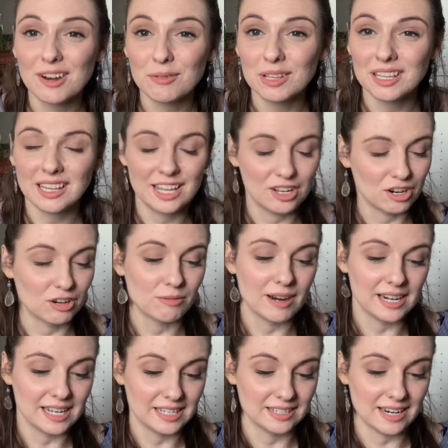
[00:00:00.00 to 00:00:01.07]
and I really like her
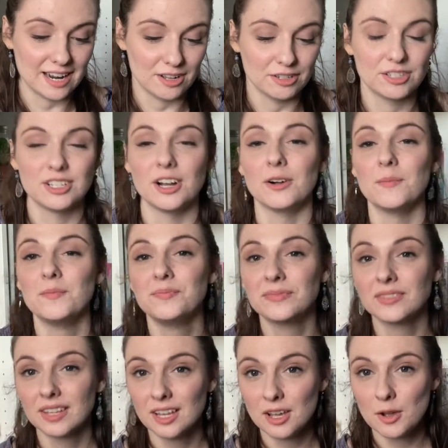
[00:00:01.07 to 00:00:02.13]
writing style, so
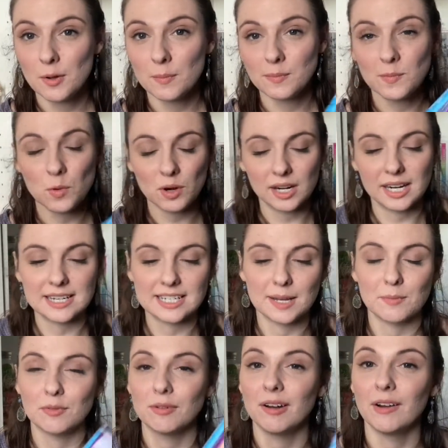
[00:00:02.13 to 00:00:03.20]
more
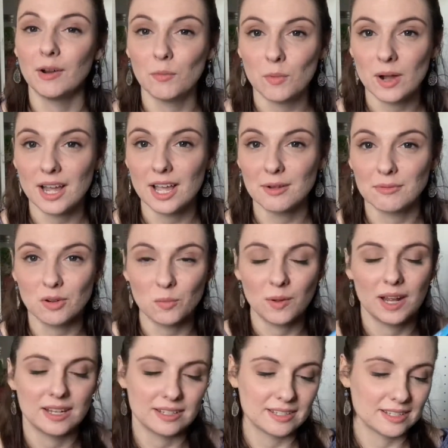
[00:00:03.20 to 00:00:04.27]
contemporary YA
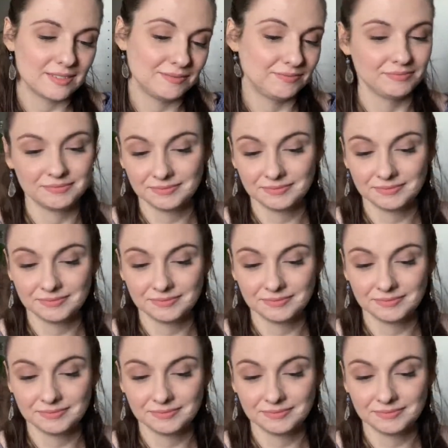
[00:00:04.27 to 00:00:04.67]
romance